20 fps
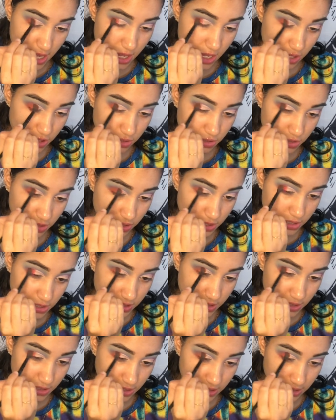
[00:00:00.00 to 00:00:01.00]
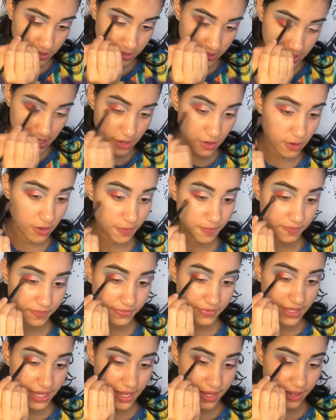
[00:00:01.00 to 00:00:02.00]
so it doesn't look like
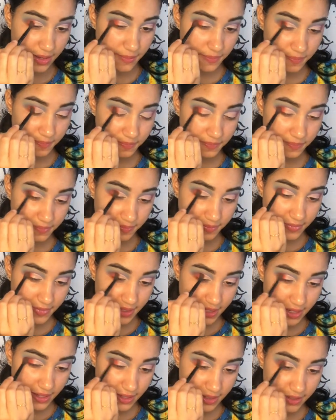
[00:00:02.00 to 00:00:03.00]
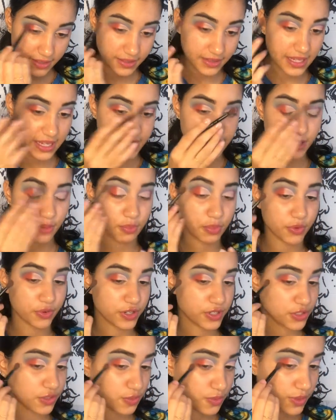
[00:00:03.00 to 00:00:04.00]
that
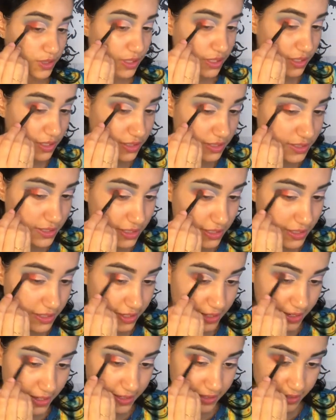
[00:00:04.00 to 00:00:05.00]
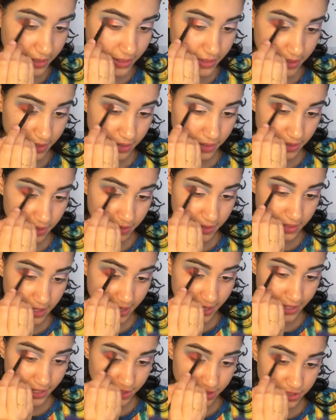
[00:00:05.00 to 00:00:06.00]
separation with the concealer and the
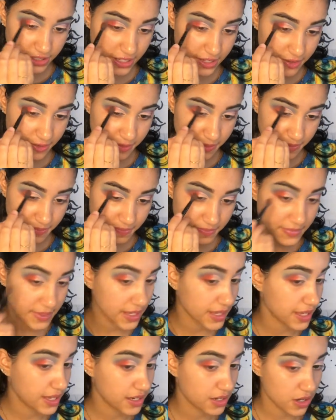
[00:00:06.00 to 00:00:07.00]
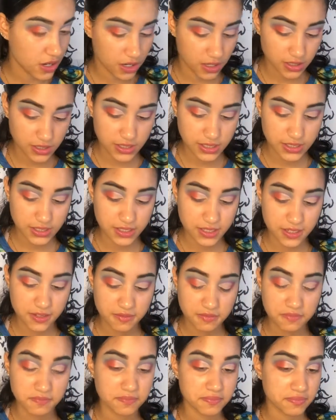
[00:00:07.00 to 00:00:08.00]
eyeshadow. And honestly,
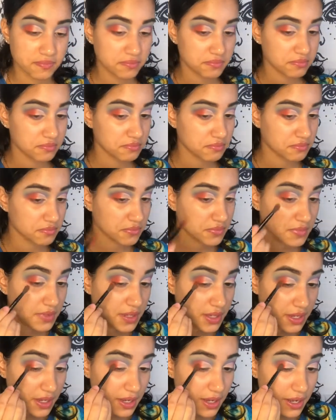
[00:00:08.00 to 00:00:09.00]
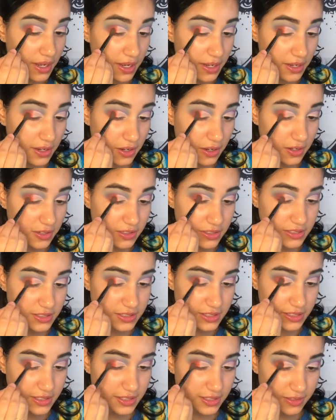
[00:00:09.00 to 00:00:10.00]
I
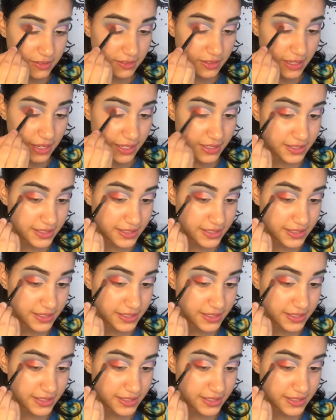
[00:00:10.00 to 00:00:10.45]
got